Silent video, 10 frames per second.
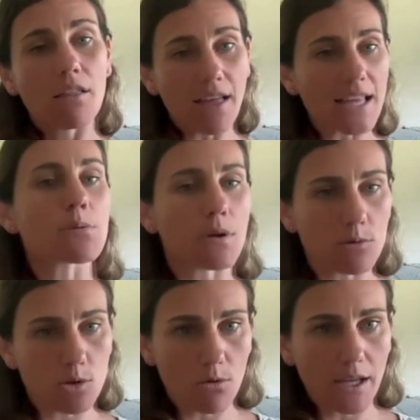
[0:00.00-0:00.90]
That's what I'm
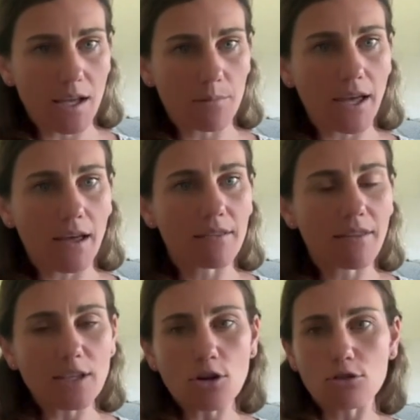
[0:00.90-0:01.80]
talking about.
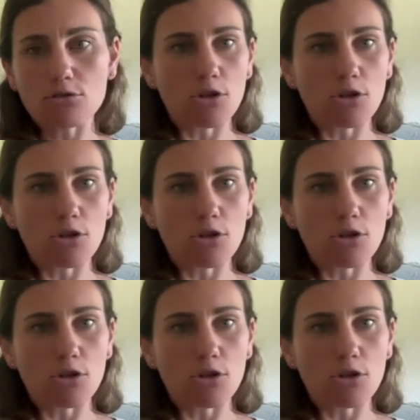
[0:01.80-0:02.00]
They don't